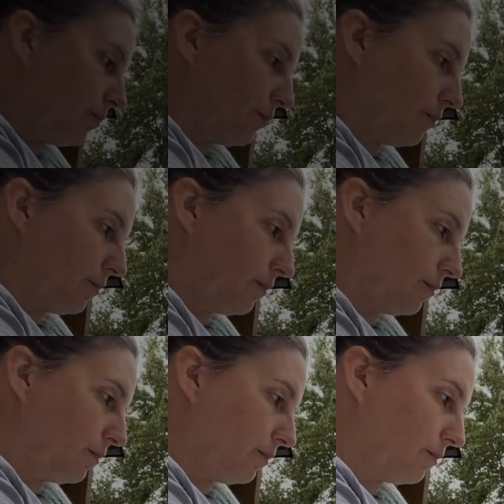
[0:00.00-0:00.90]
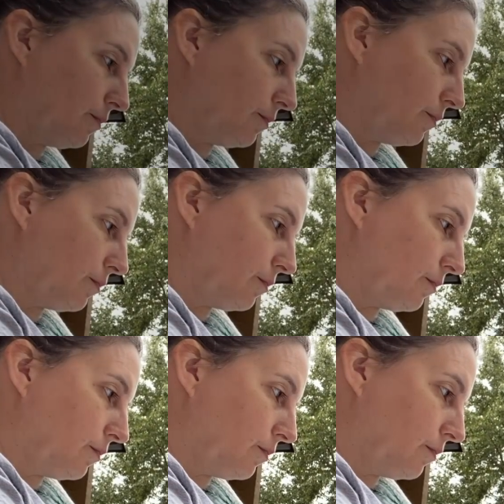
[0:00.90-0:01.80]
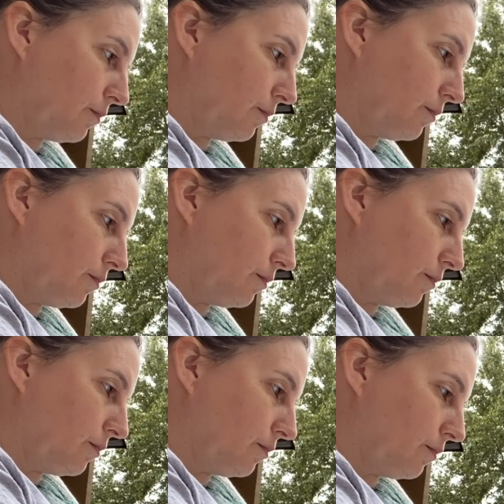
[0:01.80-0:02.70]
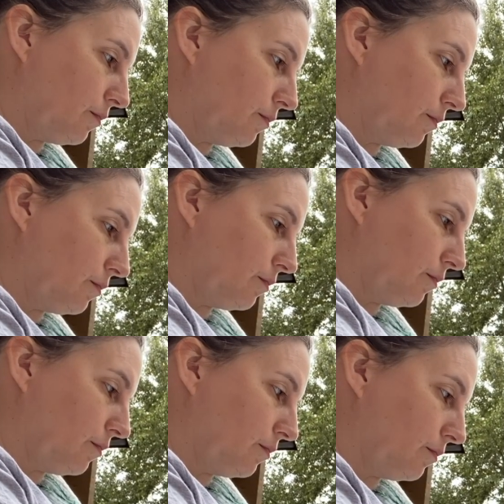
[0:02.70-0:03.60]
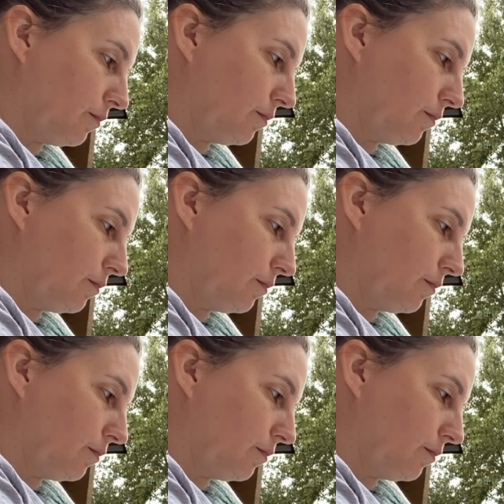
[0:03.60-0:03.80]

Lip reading: Nobody speaks.